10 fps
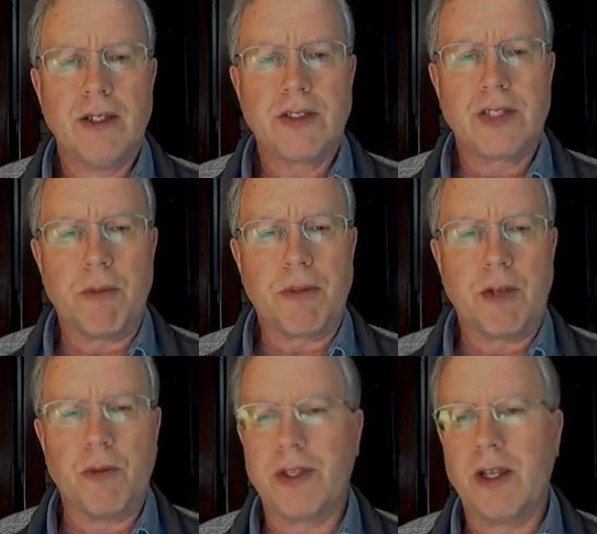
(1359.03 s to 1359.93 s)
Same
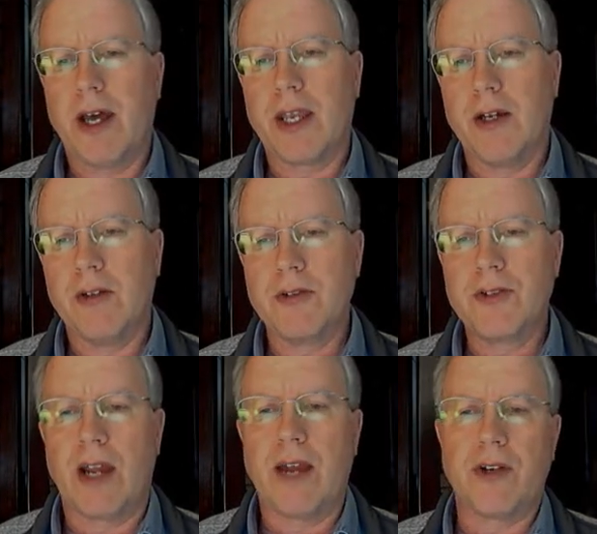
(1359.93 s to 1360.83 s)
thing with the audio
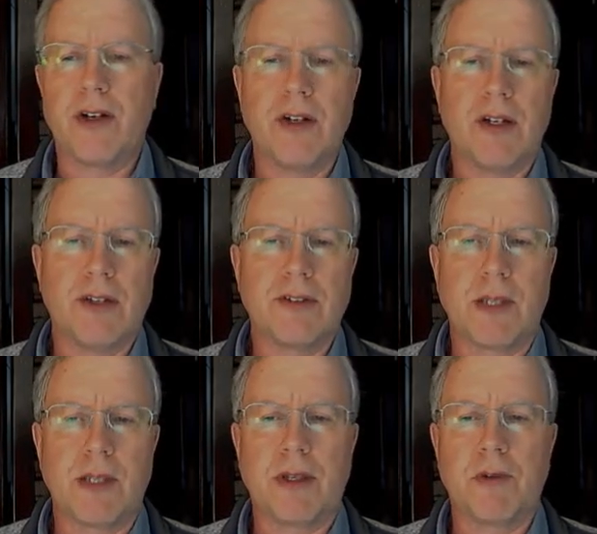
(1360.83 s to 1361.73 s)
driver,
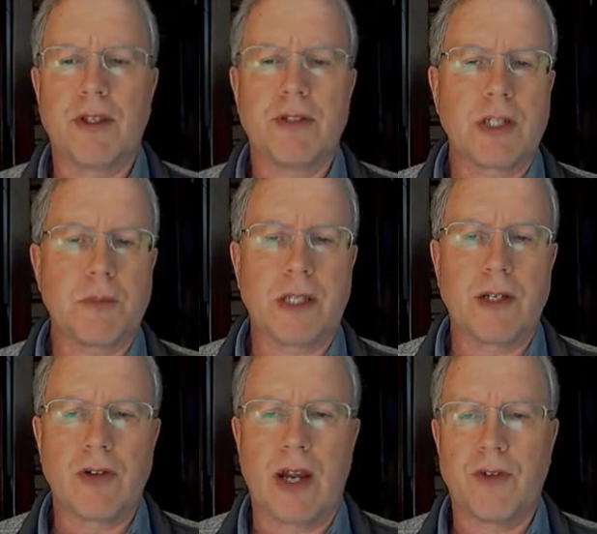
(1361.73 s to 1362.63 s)
same thing with the
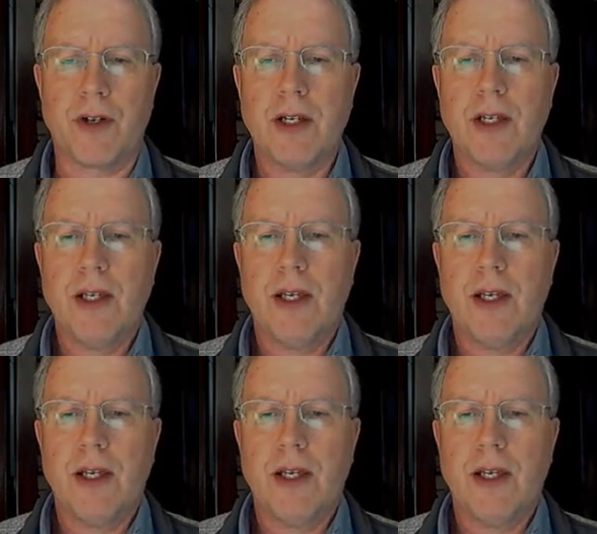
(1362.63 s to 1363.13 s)
chipset driver.